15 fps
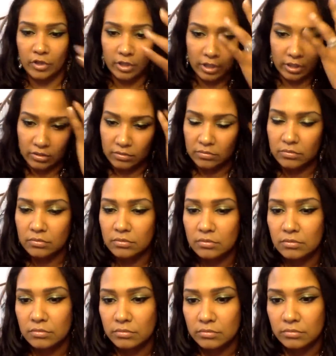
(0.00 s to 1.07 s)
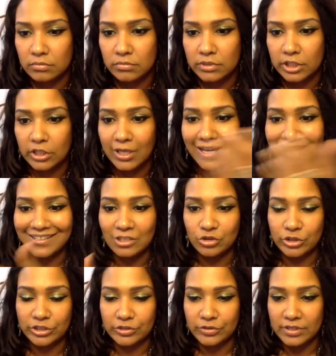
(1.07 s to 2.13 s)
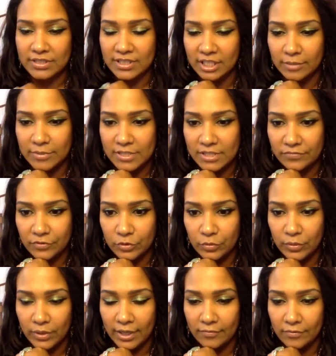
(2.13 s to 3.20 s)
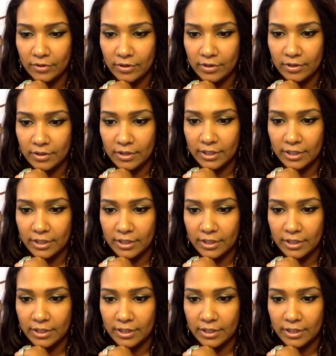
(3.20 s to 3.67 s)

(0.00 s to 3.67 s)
You know, they're not going to treat you the same as if you have on